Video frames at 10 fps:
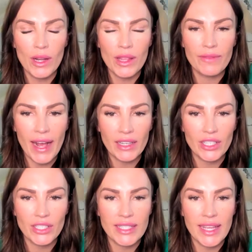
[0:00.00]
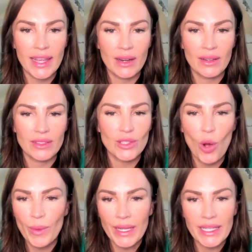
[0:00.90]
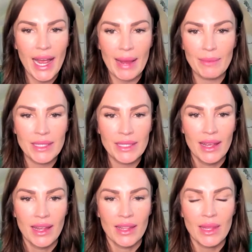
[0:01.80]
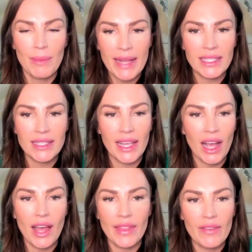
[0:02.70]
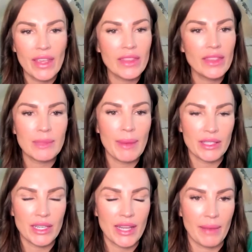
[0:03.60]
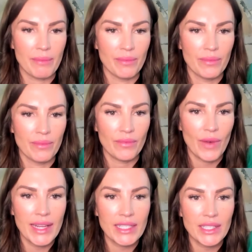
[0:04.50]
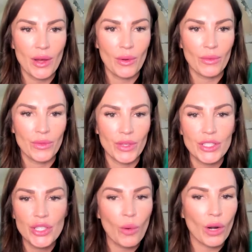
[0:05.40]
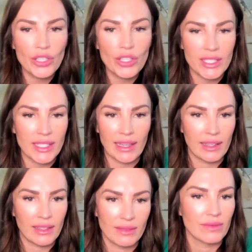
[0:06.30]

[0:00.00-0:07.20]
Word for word: one of the factors is that so many times the masses think they have endless amounts of time, right? So there's no urgency.